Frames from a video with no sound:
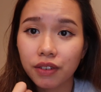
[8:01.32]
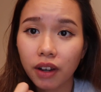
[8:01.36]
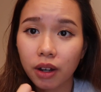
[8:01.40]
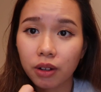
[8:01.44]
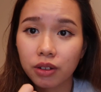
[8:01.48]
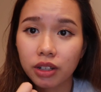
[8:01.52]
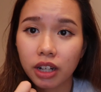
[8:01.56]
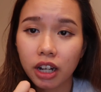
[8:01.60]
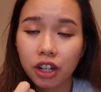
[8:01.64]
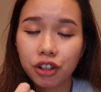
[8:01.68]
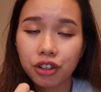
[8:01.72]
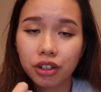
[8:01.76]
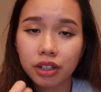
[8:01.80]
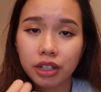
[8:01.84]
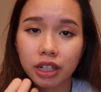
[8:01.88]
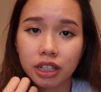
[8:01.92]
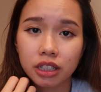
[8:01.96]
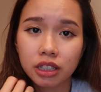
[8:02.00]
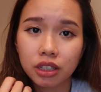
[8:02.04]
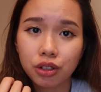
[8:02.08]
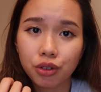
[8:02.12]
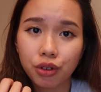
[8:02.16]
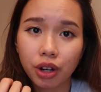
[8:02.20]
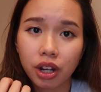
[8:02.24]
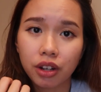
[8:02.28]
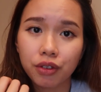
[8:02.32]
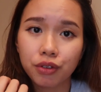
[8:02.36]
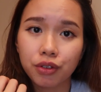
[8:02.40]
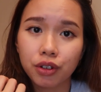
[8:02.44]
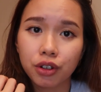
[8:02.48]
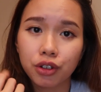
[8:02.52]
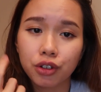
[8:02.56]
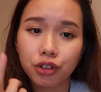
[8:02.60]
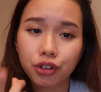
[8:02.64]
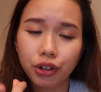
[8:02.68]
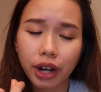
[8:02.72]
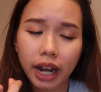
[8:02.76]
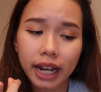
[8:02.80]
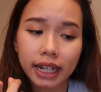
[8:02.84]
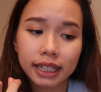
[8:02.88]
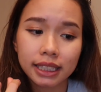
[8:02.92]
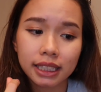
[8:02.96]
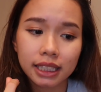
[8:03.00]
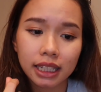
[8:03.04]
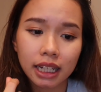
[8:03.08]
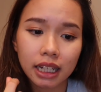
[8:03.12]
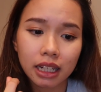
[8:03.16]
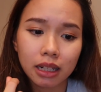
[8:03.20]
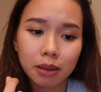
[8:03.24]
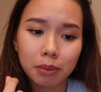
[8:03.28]
foundation is great for dry
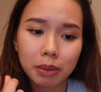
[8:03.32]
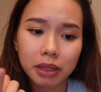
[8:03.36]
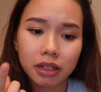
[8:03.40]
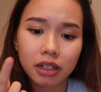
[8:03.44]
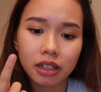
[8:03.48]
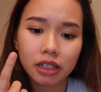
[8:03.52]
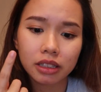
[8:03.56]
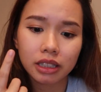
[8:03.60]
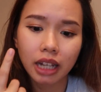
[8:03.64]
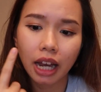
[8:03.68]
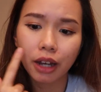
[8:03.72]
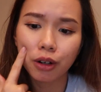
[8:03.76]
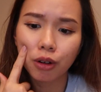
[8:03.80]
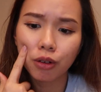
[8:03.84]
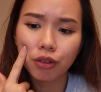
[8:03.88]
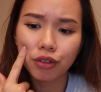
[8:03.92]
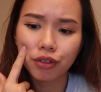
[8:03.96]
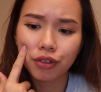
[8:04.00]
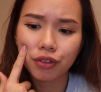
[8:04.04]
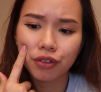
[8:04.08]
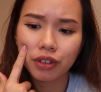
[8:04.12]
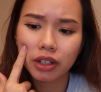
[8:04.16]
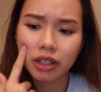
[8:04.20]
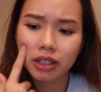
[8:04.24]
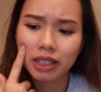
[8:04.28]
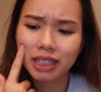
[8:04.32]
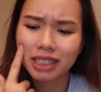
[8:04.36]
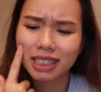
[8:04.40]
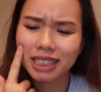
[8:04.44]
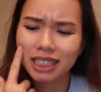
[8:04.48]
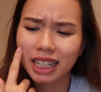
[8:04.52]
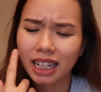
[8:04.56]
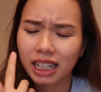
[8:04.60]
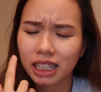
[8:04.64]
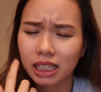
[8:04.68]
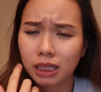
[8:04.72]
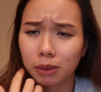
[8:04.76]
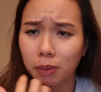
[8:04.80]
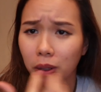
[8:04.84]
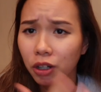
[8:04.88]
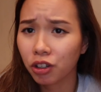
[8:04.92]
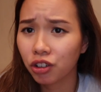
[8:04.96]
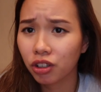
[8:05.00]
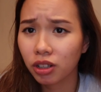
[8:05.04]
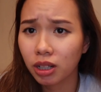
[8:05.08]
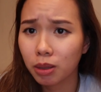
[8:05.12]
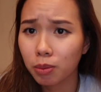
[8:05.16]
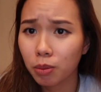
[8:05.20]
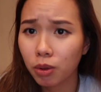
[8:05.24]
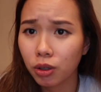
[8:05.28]
skin because I don't feel it's
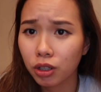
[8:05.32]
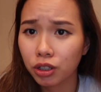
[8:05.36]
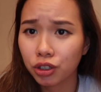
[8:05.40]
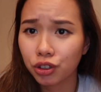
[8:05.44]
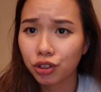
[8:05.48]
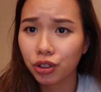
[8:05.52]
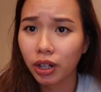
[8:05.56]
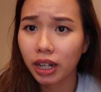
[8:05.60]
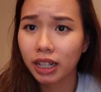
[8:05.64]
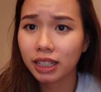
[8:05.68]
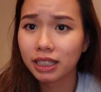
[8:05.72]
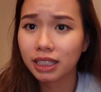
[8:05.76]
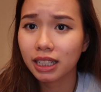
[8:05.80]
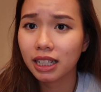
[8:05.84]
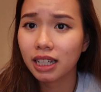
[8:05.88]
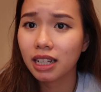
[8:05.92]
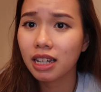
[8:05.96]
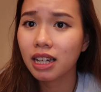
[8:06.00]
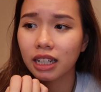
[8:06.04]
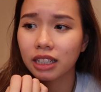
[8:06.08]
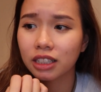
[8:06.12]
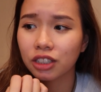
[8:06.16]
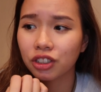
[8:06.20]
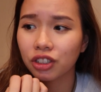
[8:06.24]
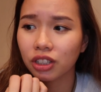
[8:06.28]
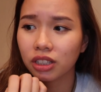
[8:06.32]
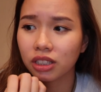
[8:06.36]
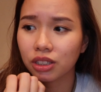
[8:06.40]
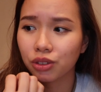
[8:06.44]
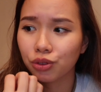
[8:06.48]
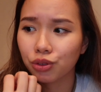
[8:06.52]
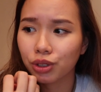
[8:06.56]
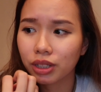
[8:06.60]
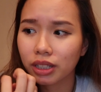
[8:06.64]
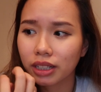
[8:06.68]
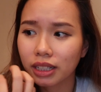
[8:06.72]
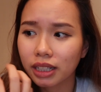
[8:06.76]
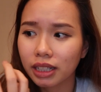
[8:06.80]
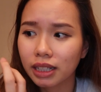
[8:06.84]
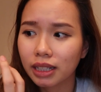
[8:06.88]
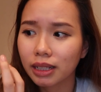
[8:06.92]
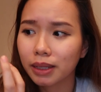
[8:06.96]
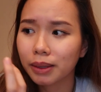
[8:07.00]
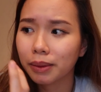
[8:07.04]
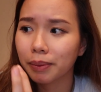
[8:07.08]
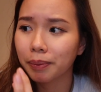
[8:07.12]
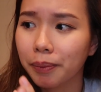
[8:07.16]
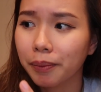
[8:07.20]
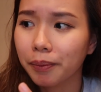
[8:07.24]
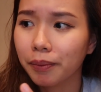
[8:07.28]
especially moisturizing. It's just
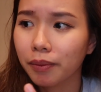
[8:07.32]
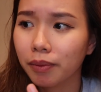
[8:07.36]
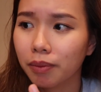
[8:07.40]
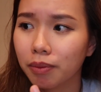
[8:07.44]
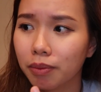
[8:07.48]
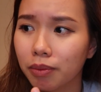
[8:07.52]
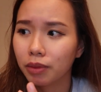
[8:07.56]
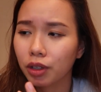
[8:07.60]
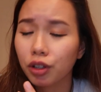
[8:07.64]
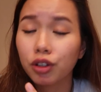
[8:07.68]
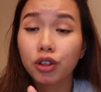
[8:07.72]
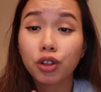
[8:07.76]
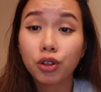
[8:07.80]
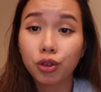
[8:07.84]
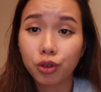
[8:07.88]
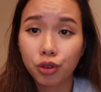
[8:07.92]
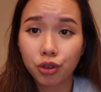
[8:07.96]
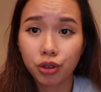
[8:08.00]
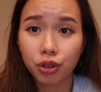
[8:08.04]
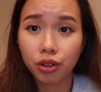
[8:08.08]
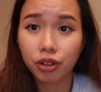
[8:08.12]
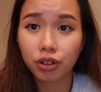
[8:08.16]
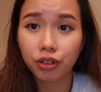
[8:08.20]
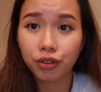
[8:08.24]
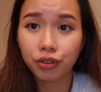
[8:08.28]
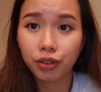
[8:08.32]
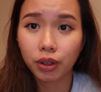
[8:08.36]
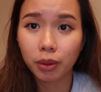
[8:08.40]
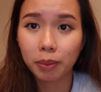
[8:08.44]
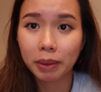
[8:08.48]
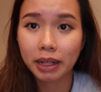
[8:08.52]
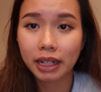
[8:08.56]
really neutral for